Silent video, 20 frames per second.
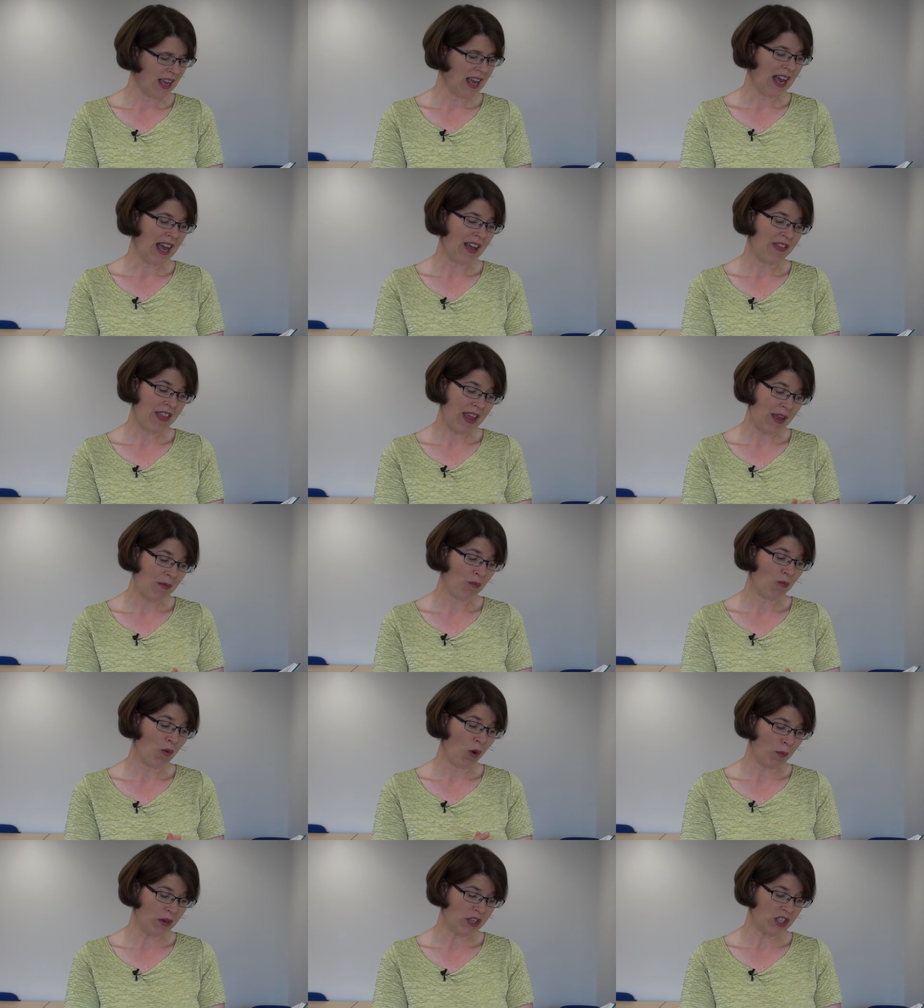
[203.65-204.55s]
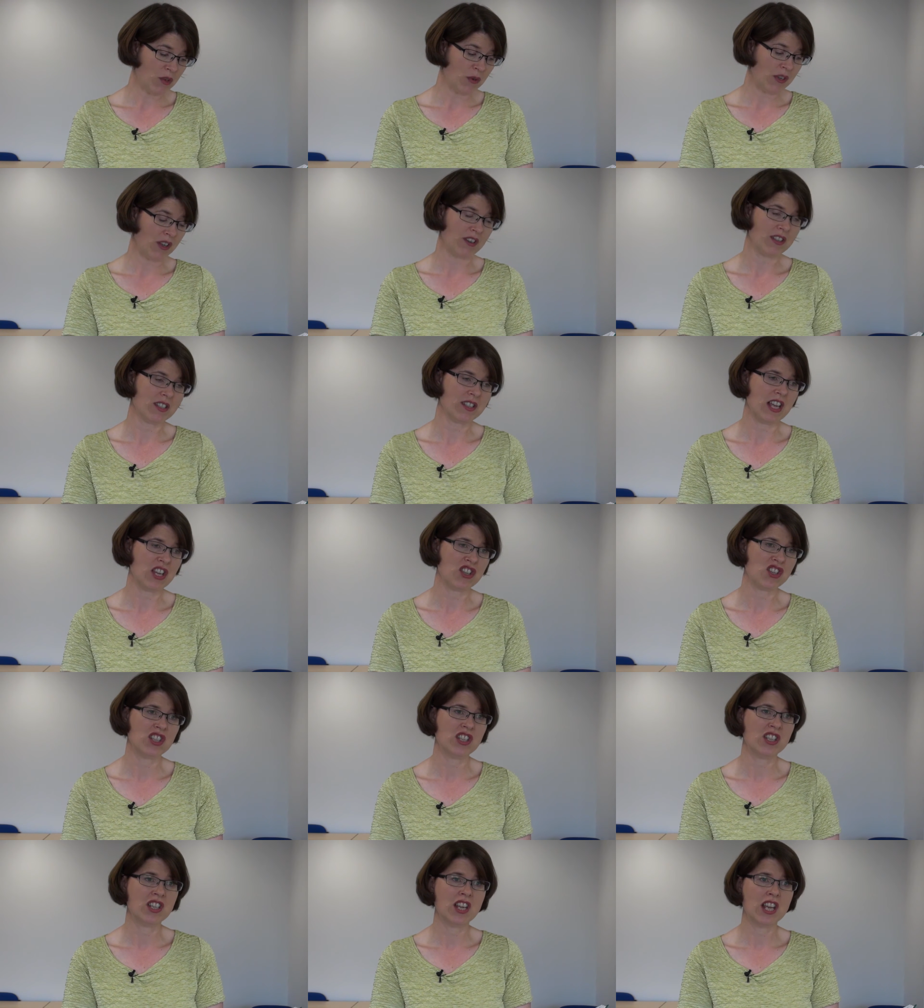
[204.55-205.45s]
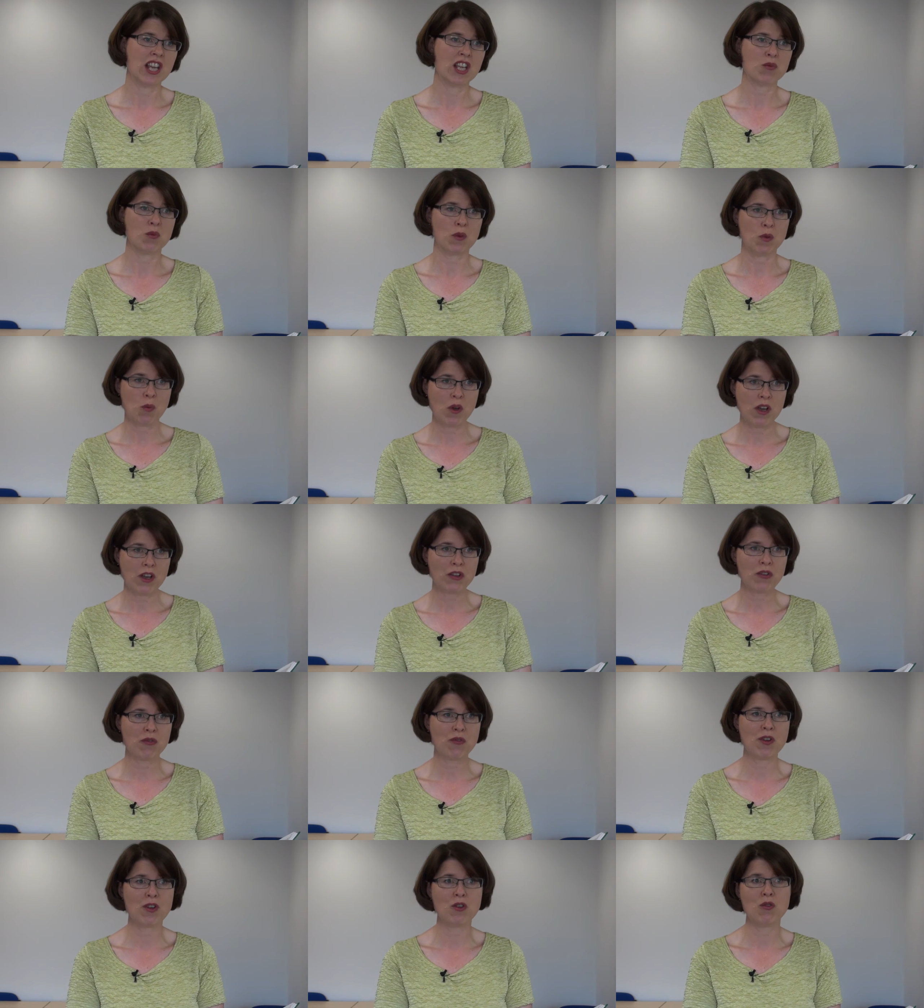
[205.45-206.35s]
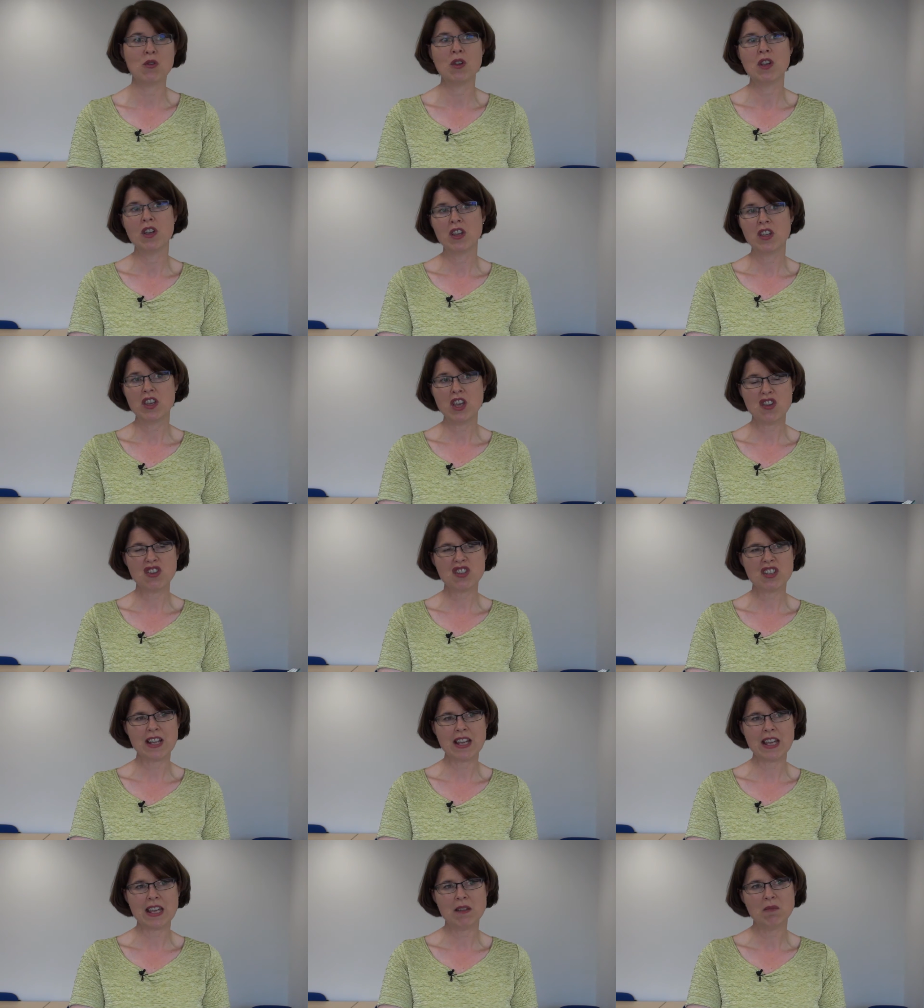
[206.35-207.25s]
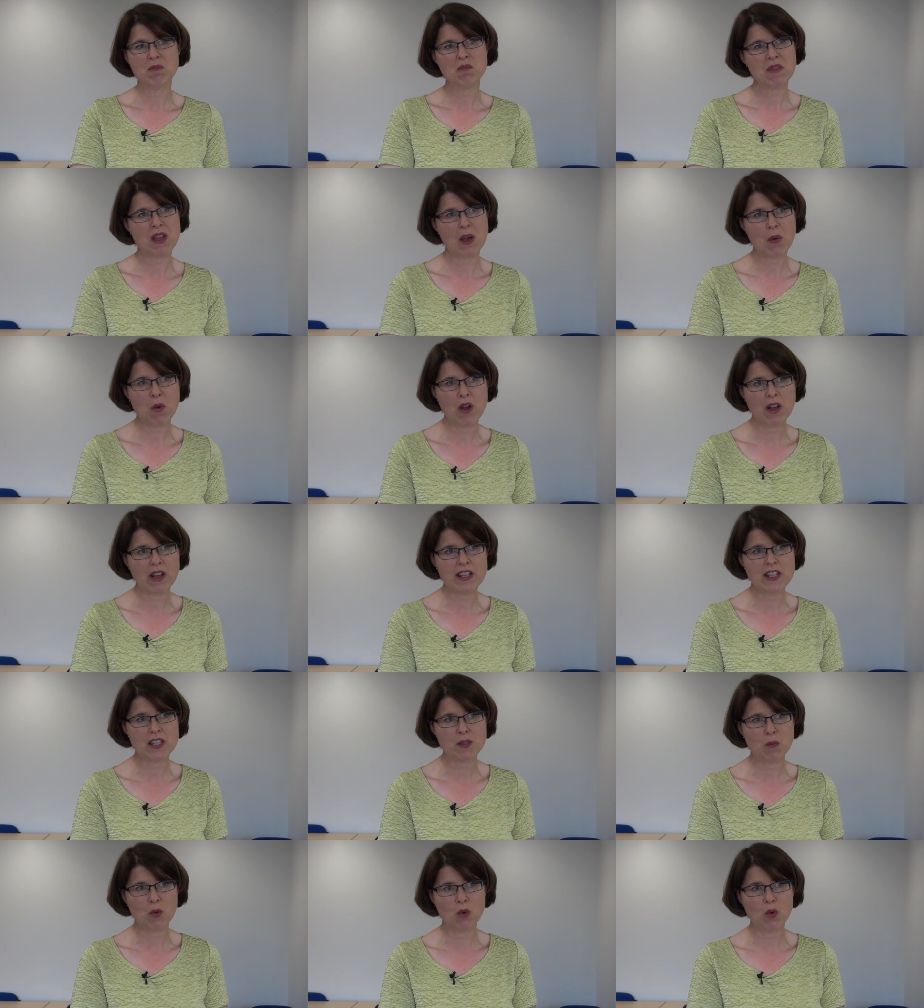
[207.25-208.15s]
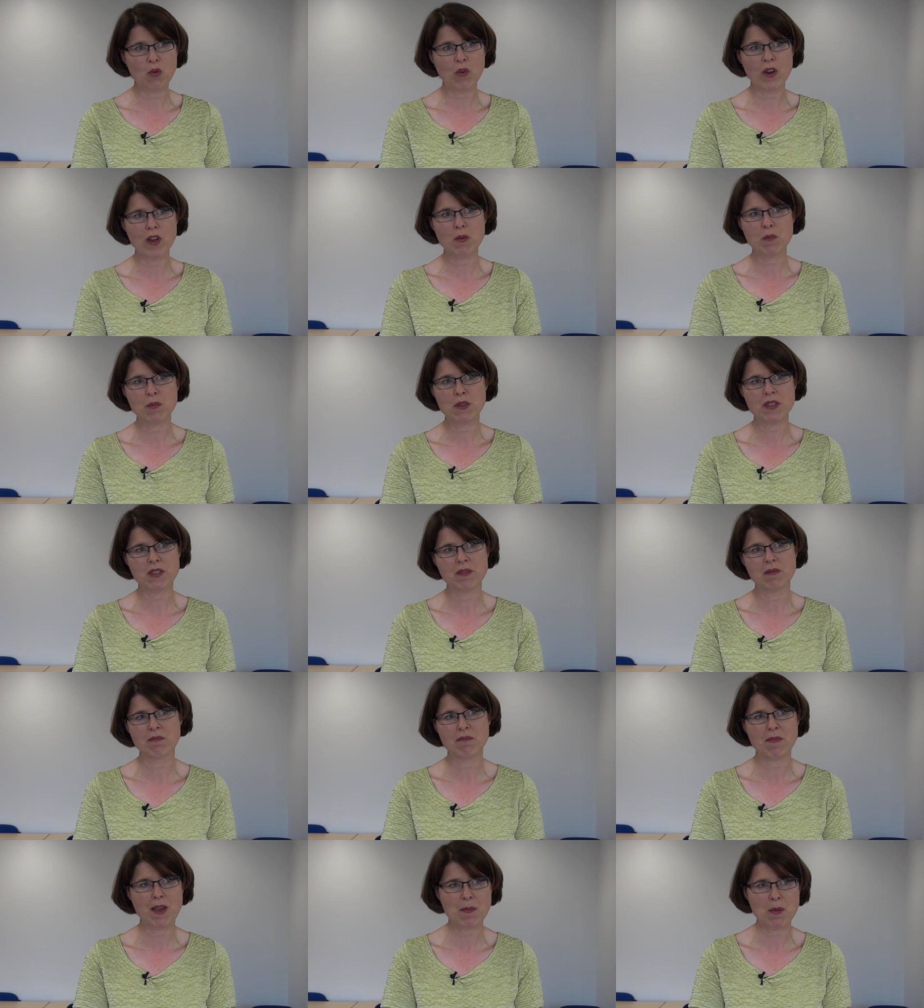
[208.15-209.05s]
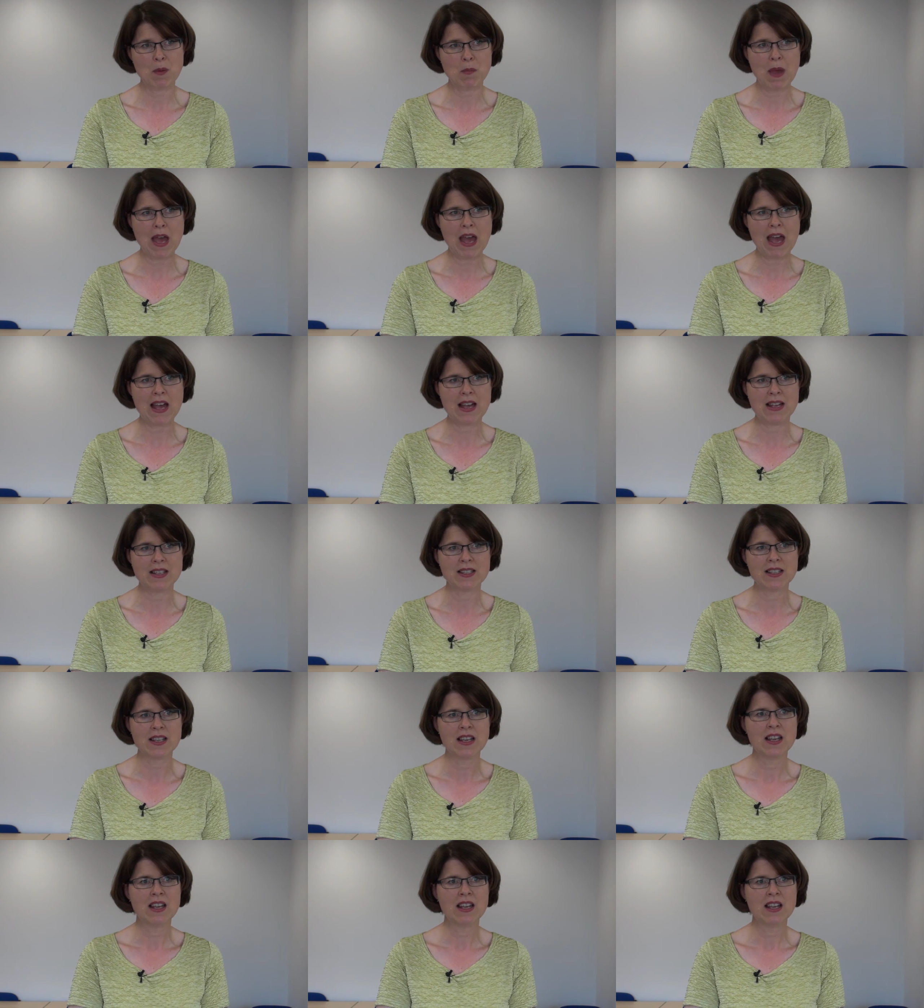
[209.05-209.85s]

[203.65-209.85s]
And then what we do in our session is we work through, usually they'll work in small groups, maybe pairs,